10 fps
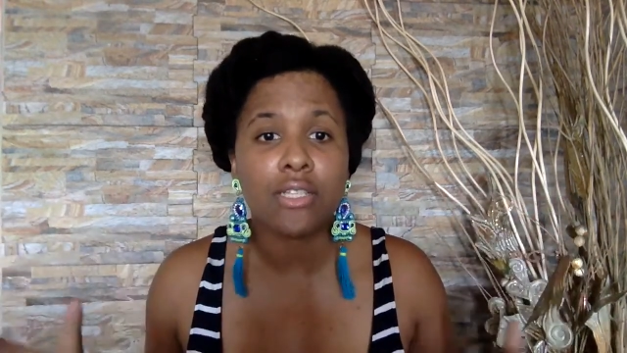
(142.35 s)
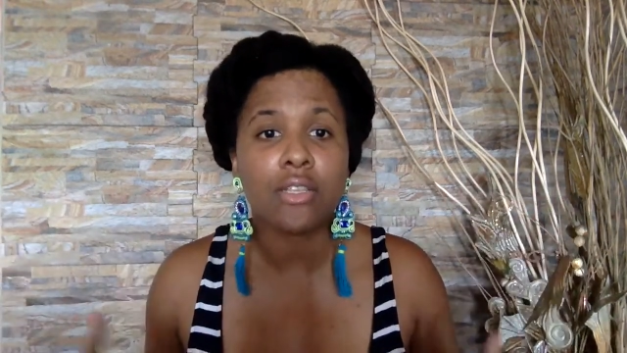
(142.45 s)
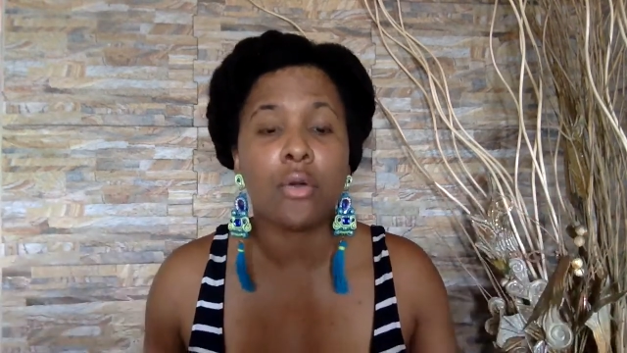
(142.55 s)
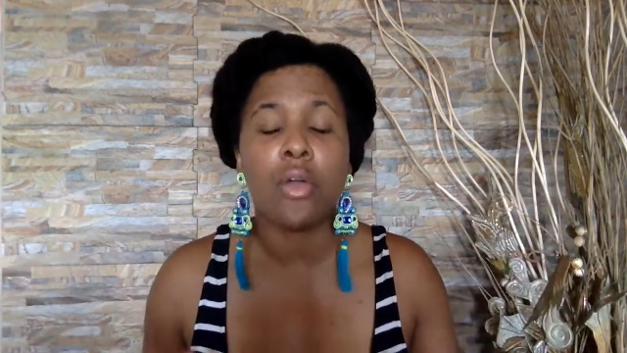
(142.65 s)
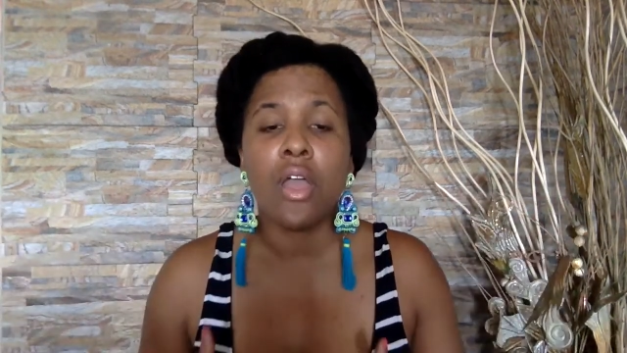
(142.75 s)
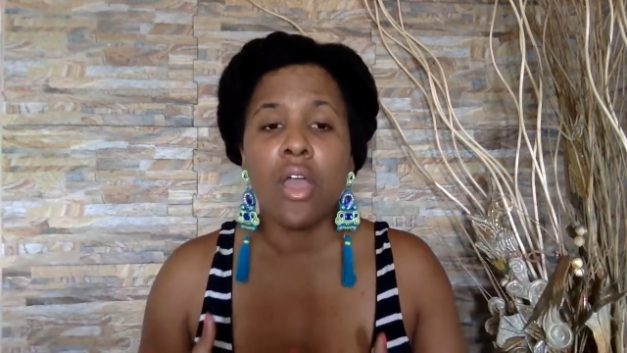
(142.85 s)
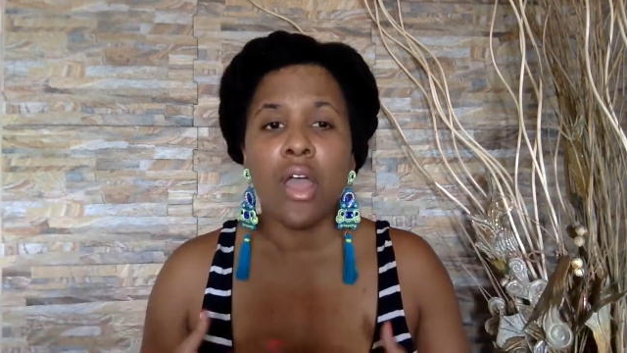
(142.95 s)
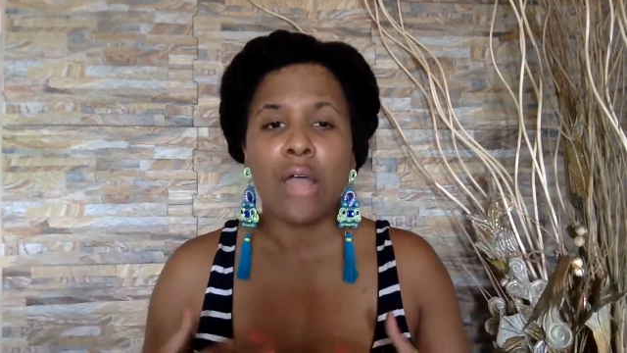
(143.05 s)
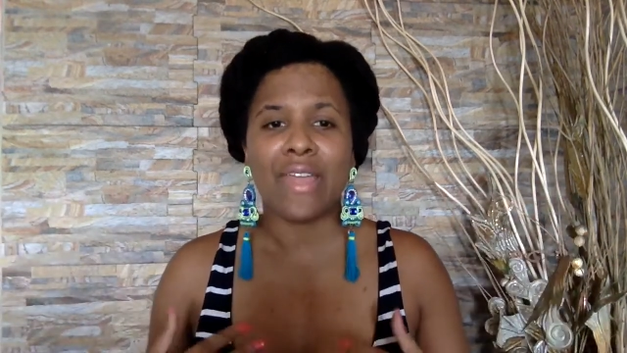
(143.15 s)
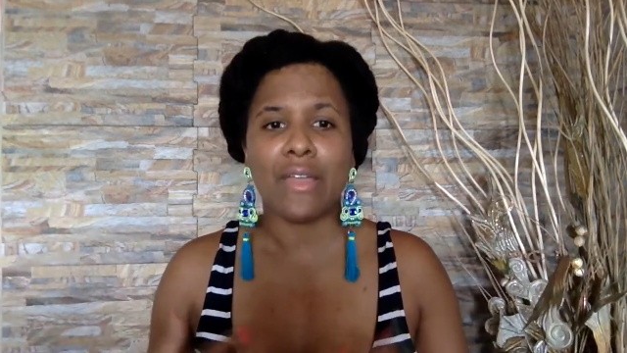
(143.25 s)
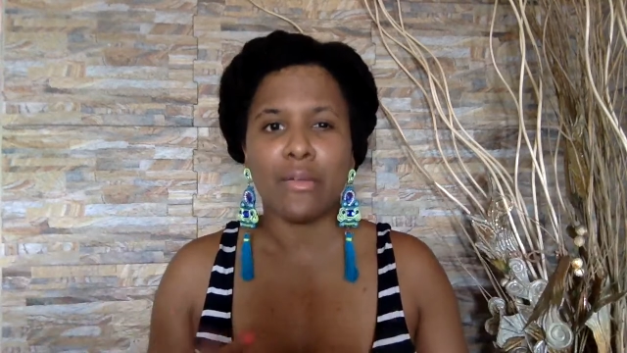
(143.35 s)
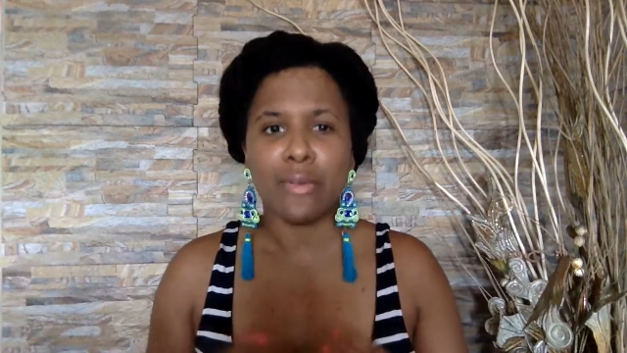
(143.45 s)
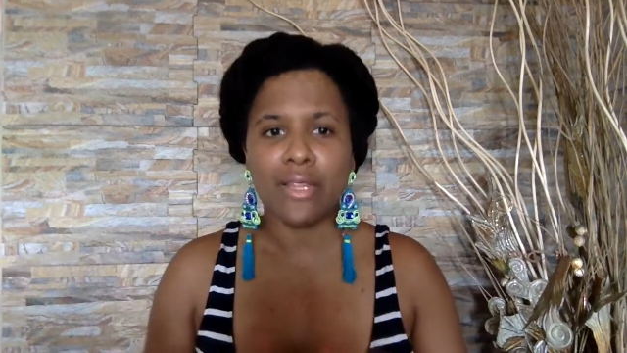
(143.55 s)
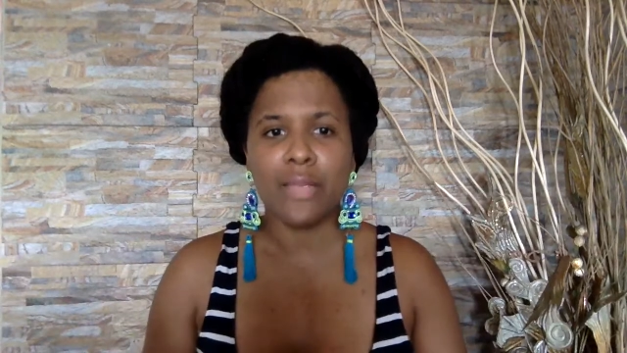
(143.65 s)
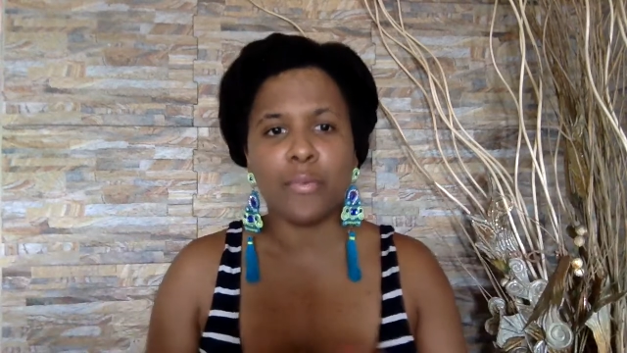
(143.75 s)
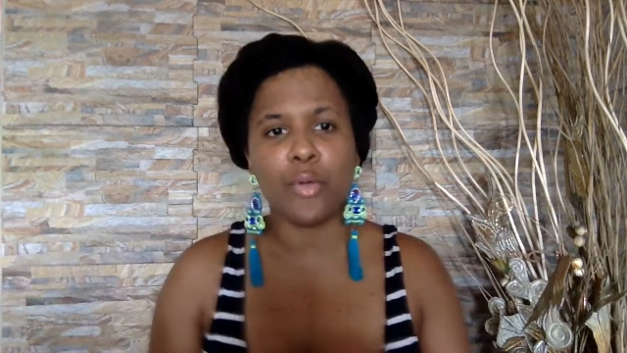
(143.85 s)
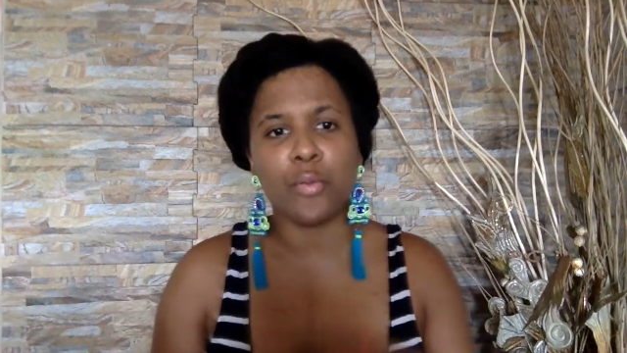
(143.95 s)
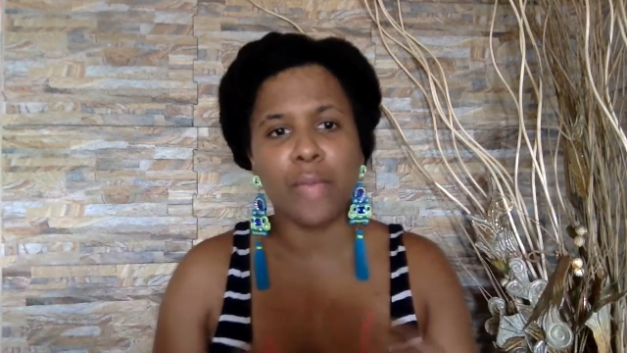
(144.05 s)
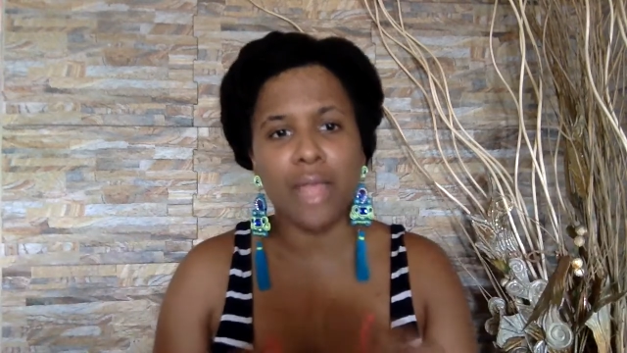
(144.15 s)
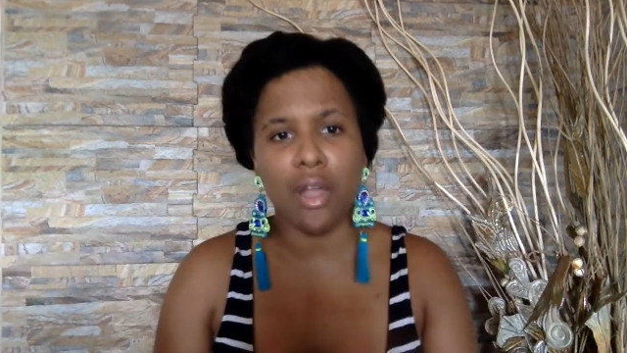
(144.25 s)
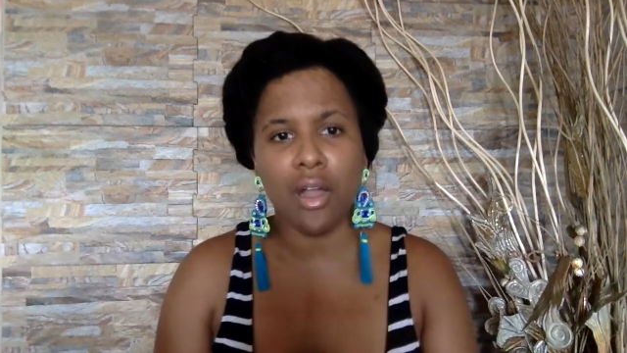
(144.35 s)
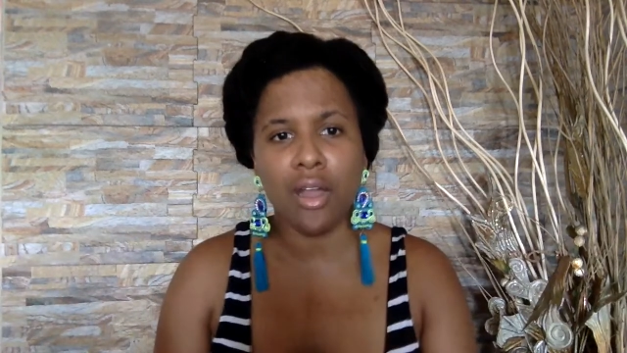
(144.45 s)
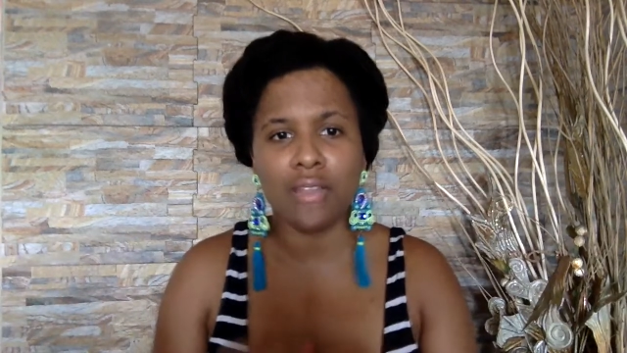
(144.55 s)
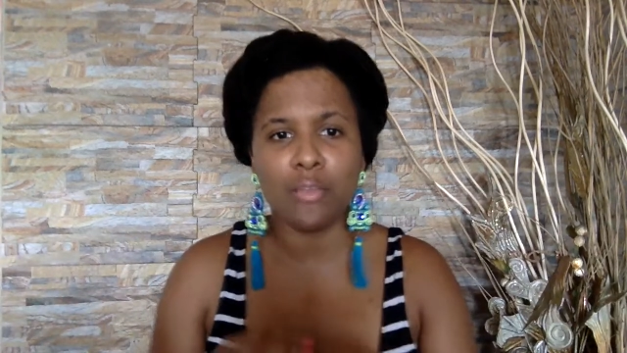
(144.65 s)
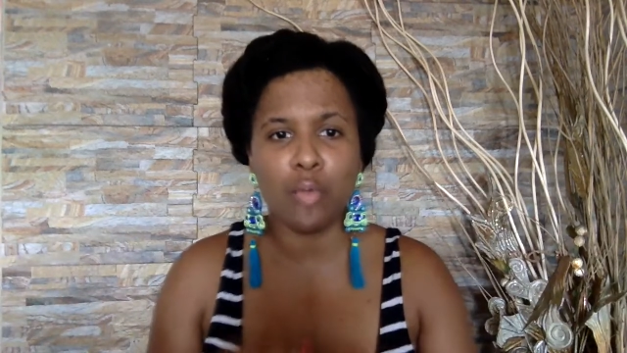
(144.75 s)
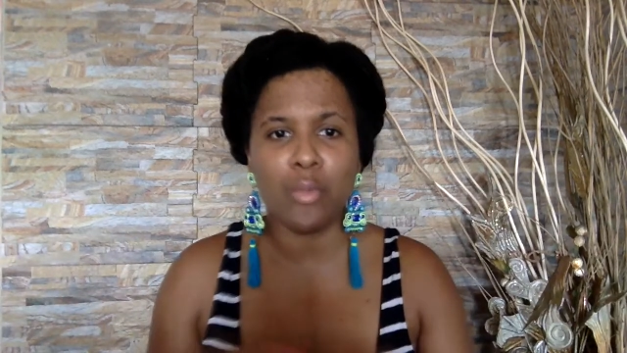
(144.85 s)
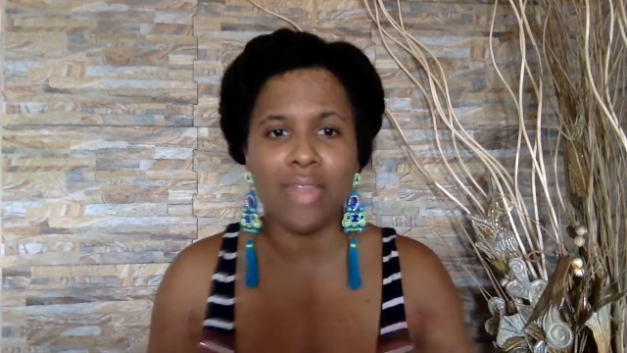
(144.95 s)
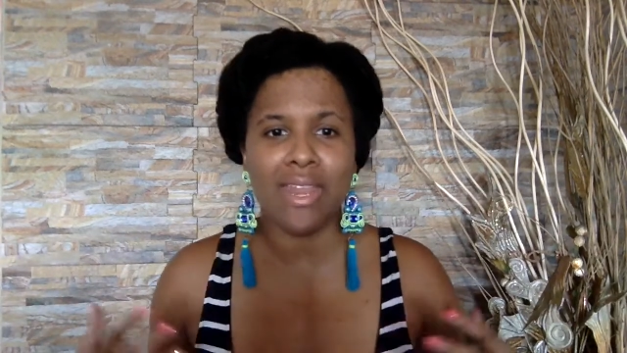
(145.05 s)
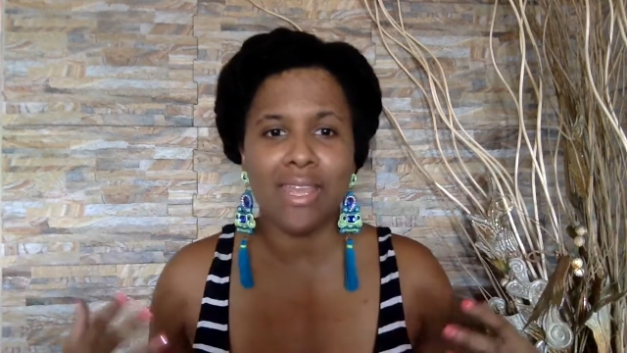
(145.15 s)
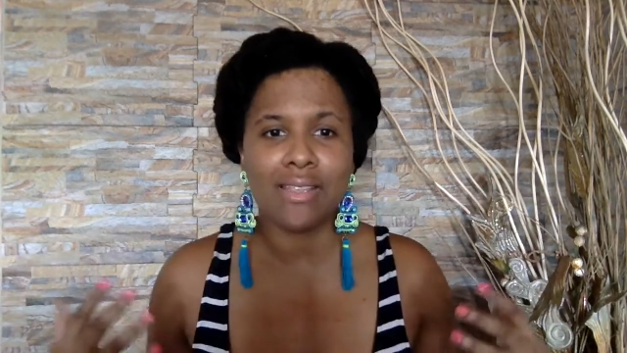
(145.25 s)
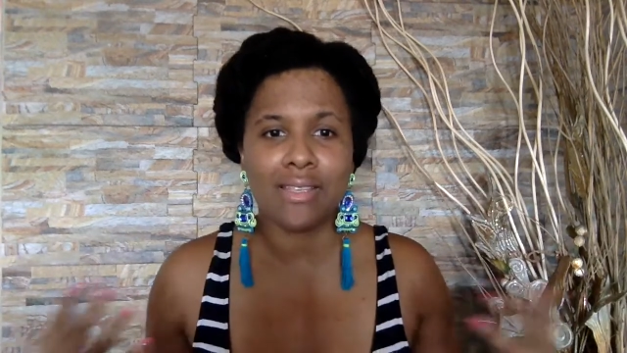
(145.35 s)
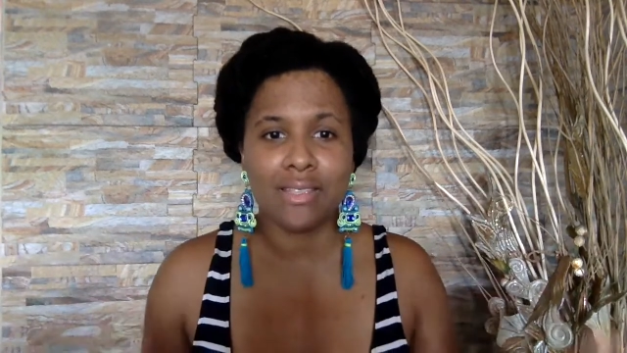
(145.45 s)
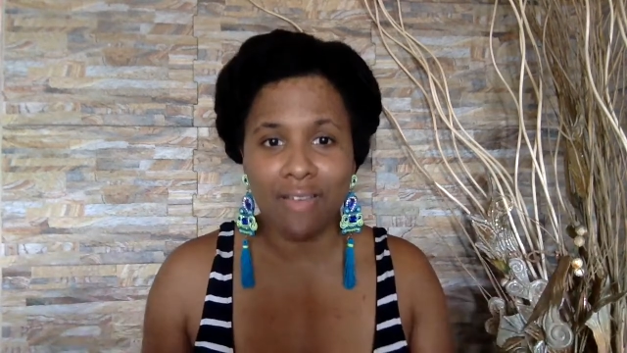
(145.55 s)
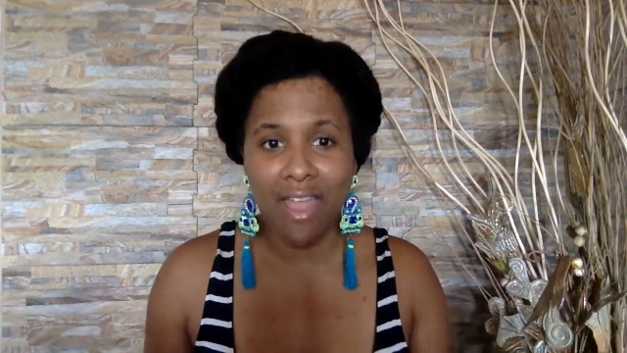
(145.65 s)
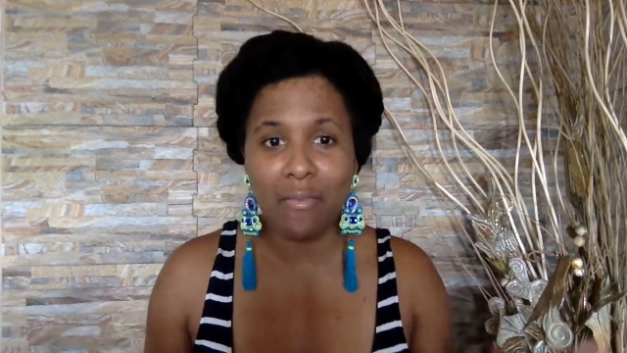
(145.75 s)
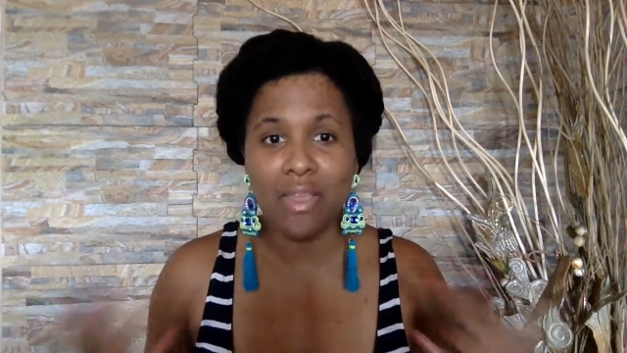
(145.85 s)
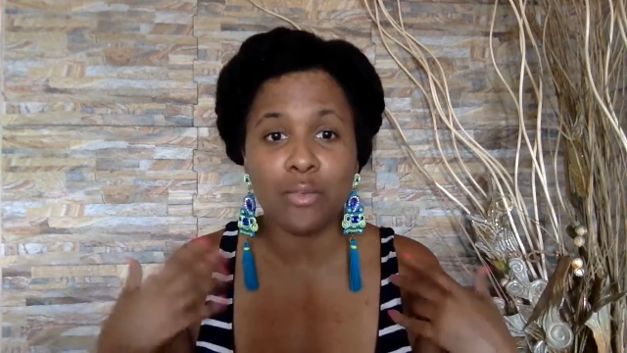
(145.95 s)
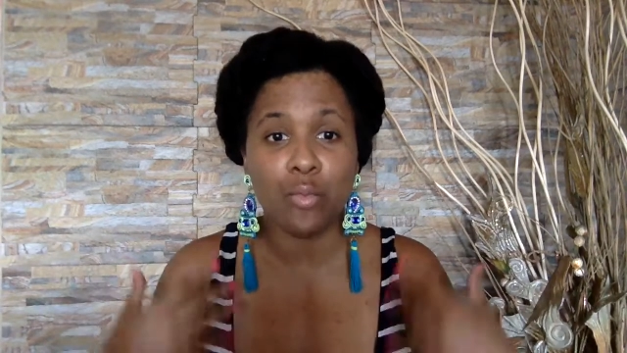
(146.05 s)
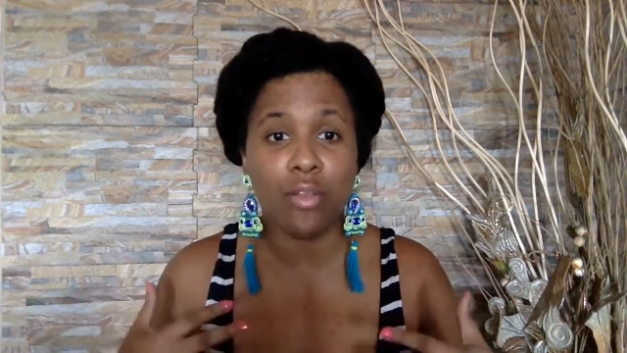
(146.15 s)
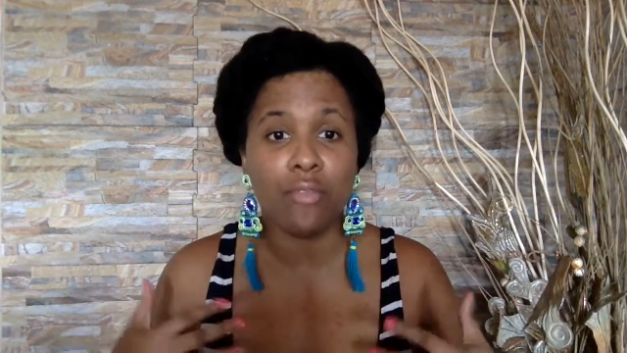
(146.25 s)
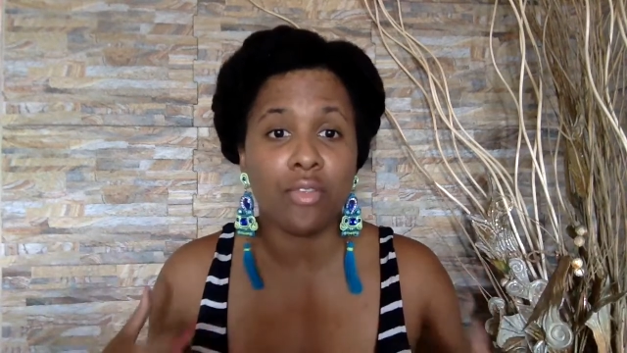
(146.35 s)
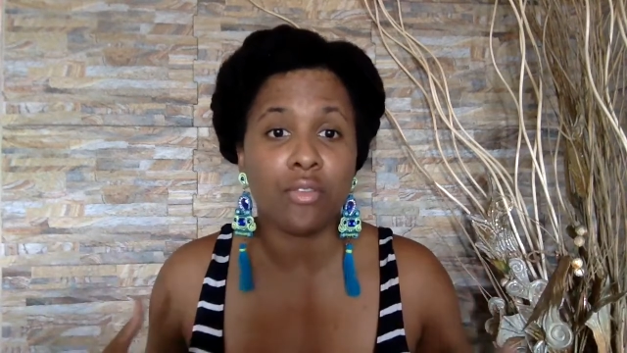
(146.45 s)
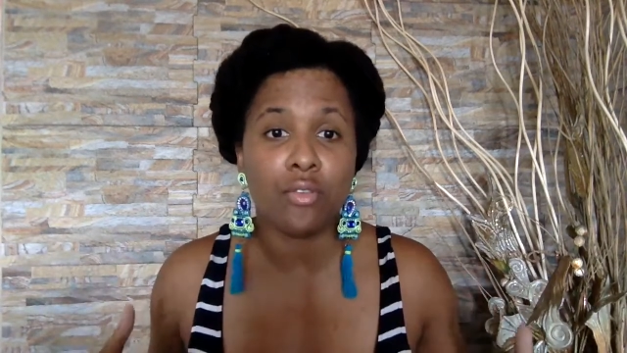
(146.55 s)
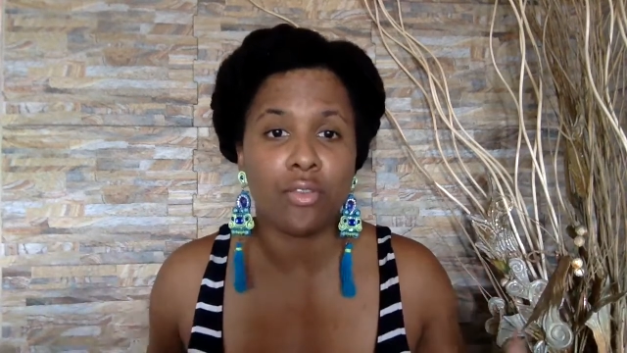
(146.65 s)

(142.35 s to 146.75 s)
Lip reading: So that really broke my heart the moment that he described me as one of the dudes,